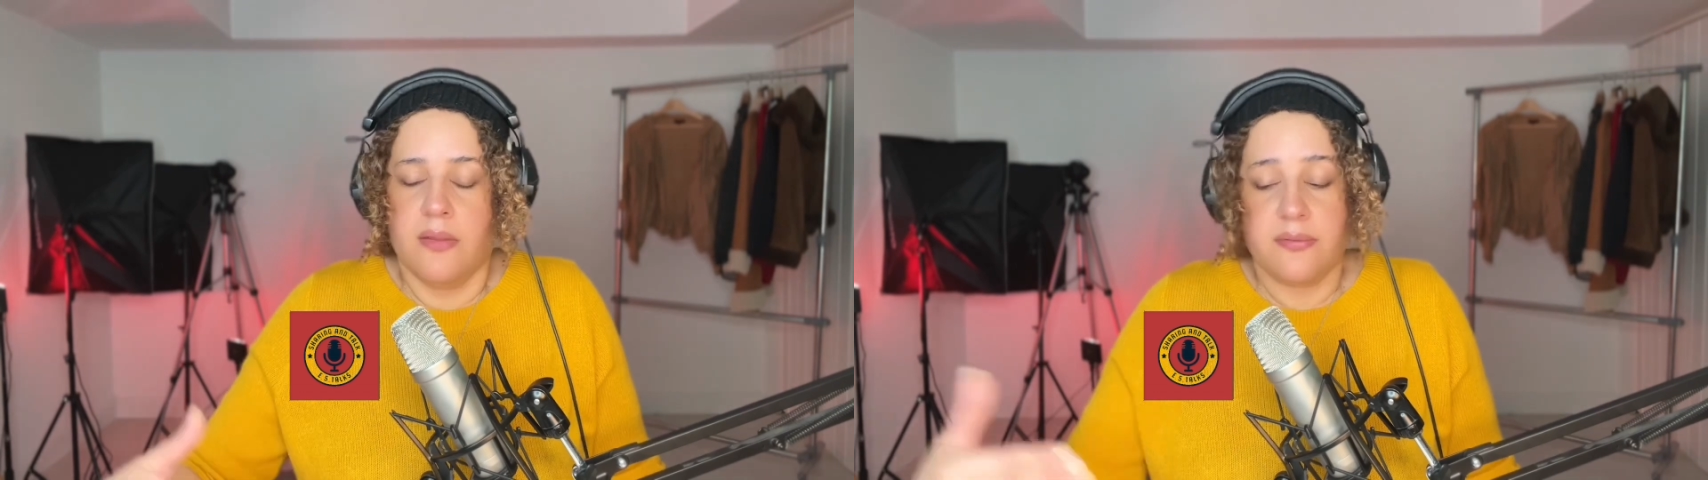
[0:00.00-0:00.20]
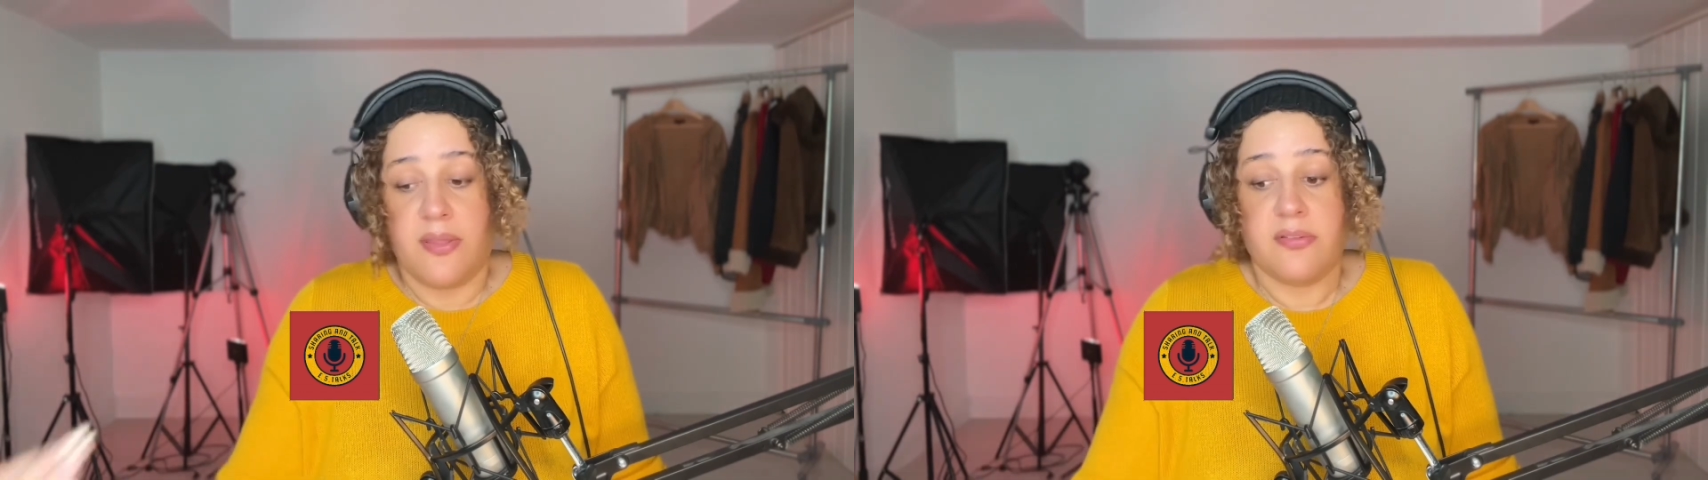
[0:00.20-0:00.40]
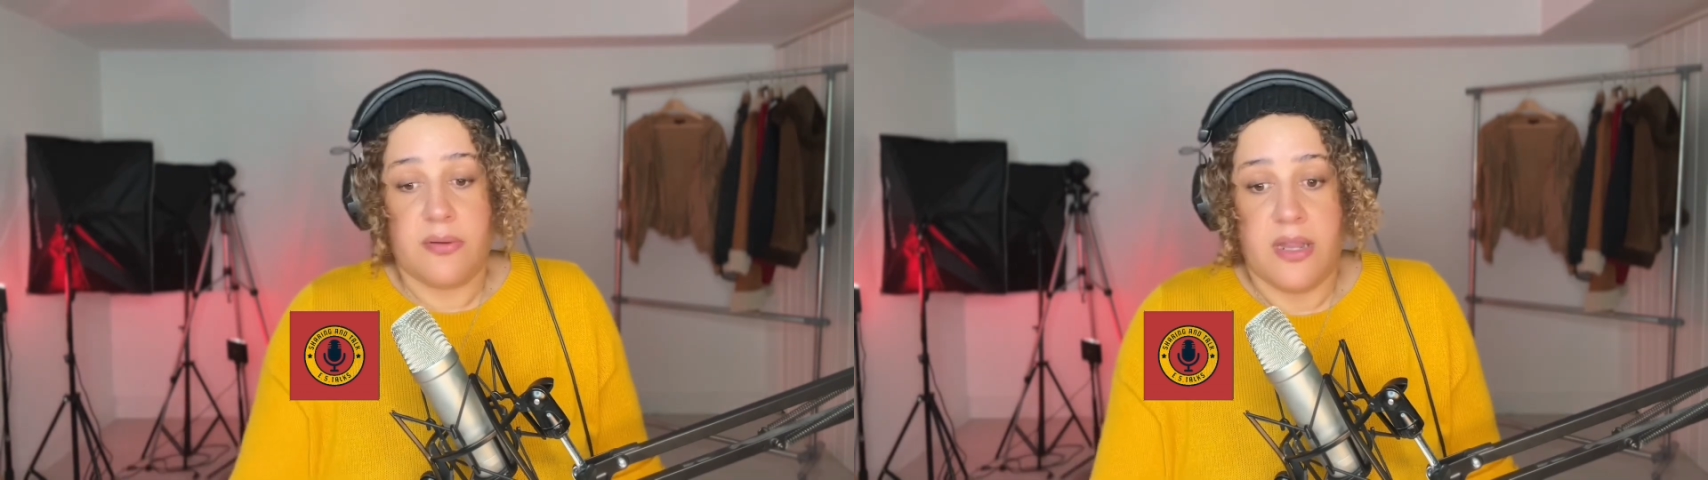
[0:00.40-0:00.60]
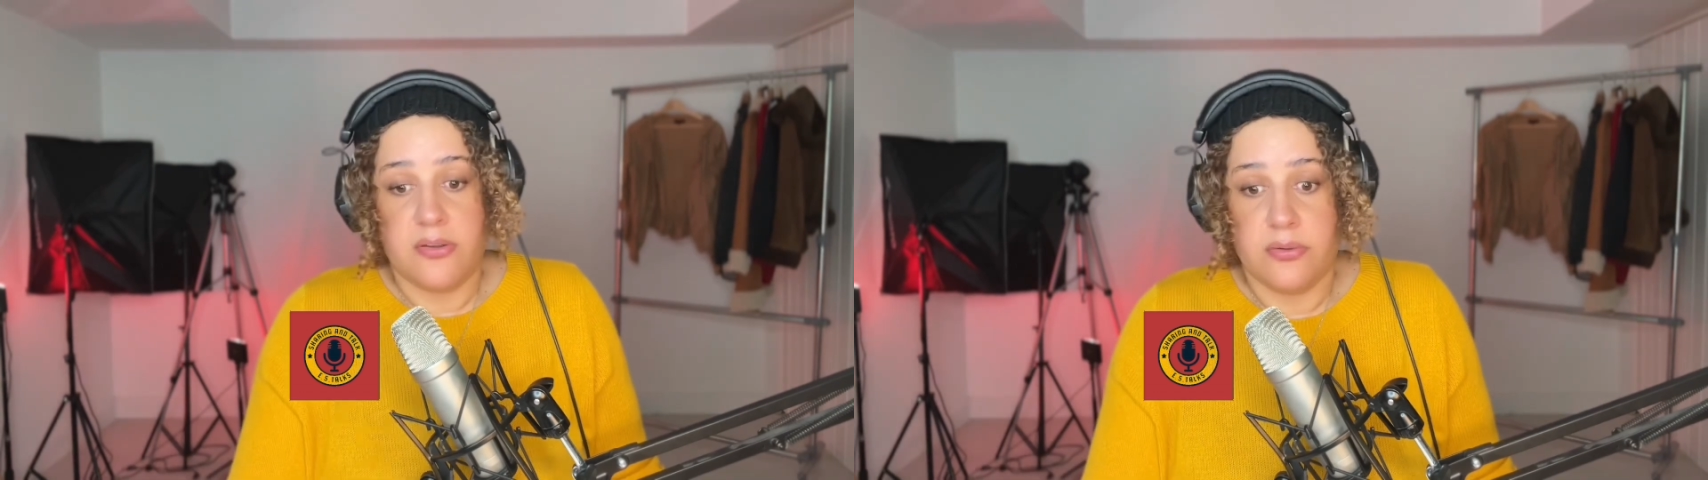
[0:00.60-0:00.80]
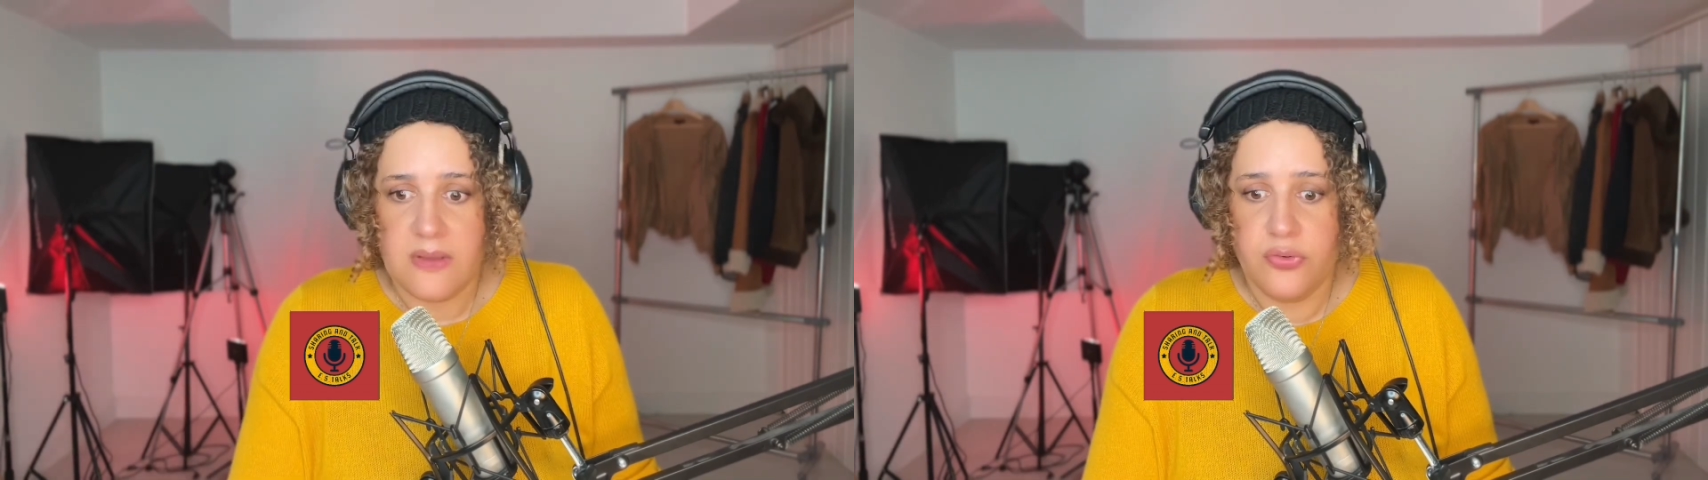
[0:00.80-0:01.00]
So that's what I
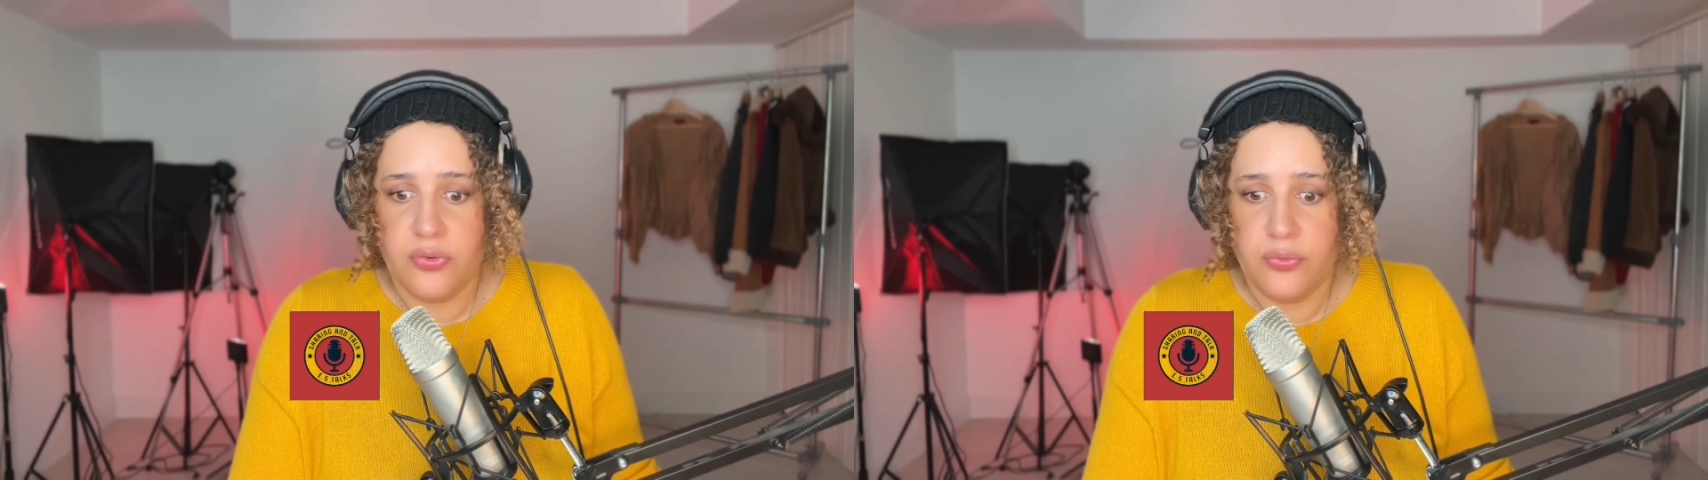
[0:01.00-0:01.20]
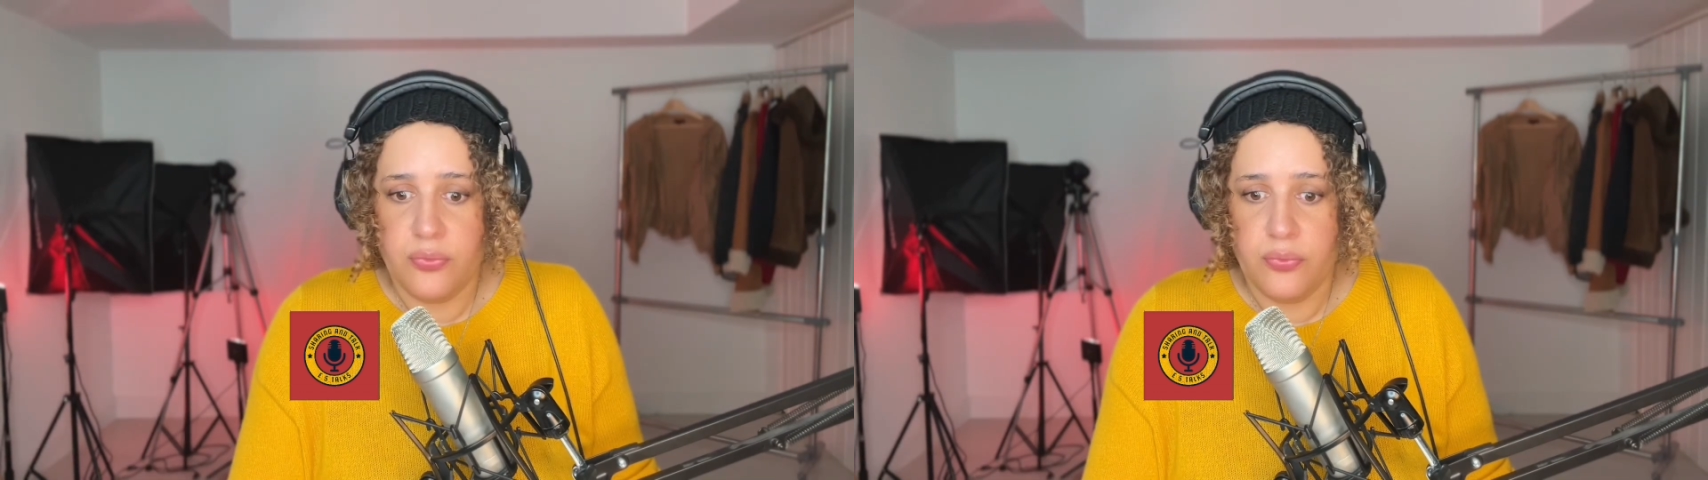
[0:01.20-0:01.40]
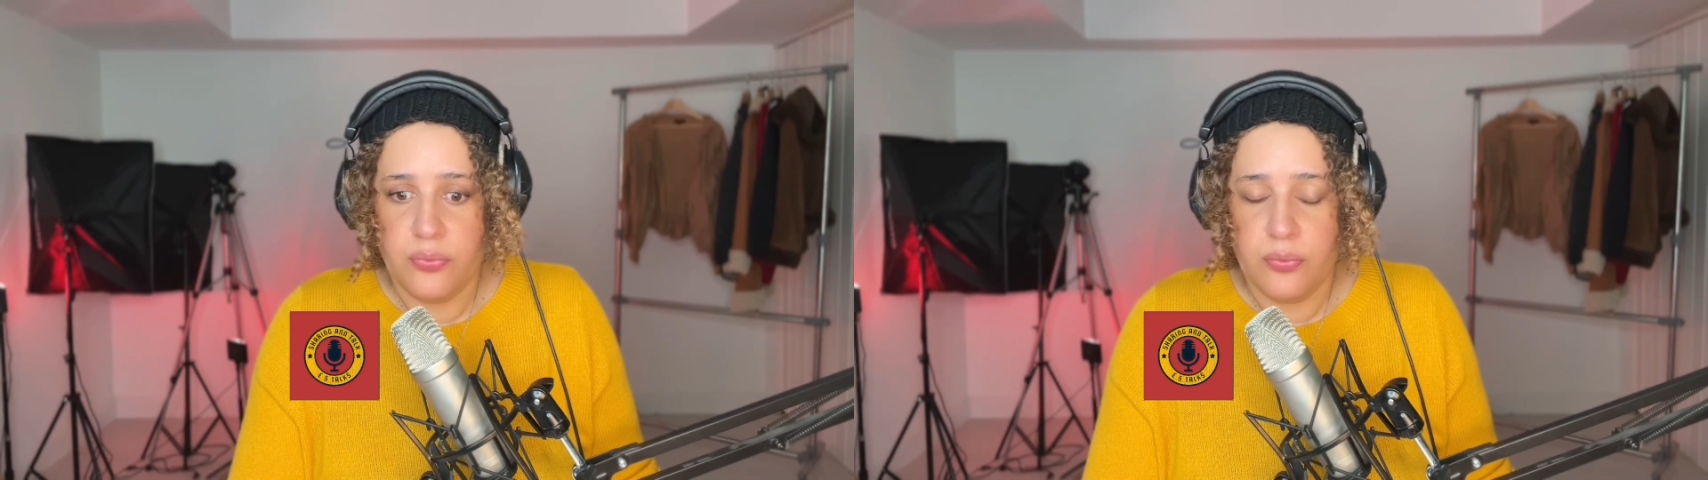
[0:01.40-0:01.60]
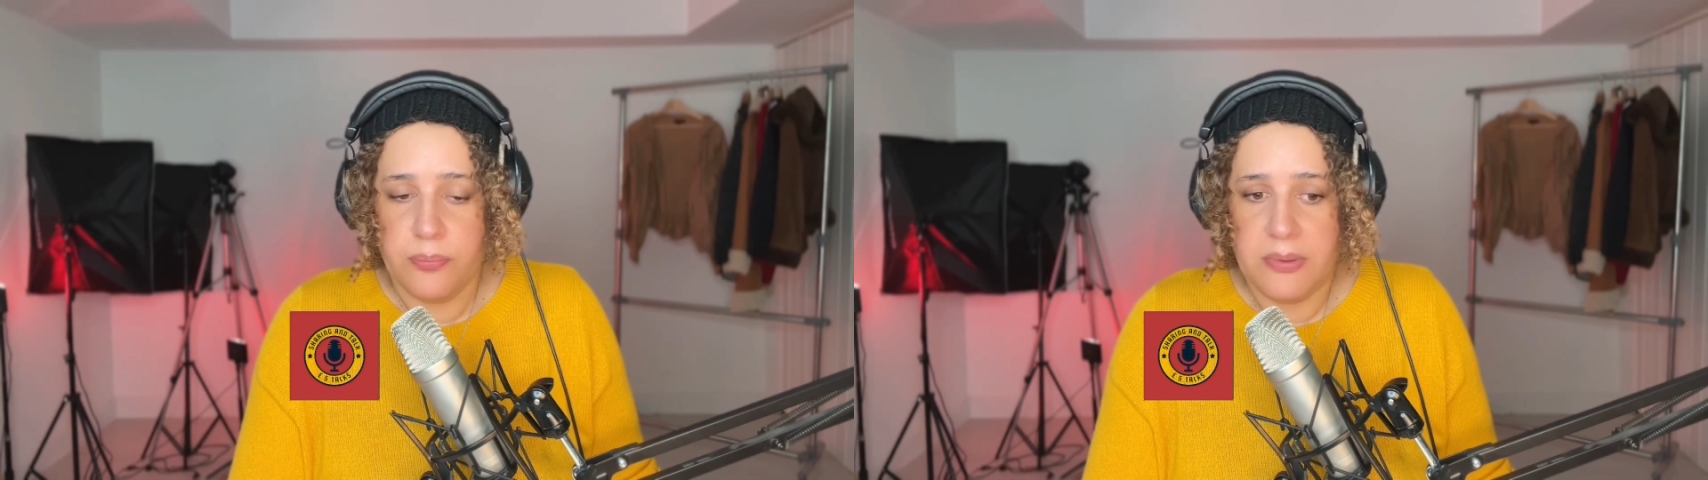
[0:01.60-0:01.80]
do to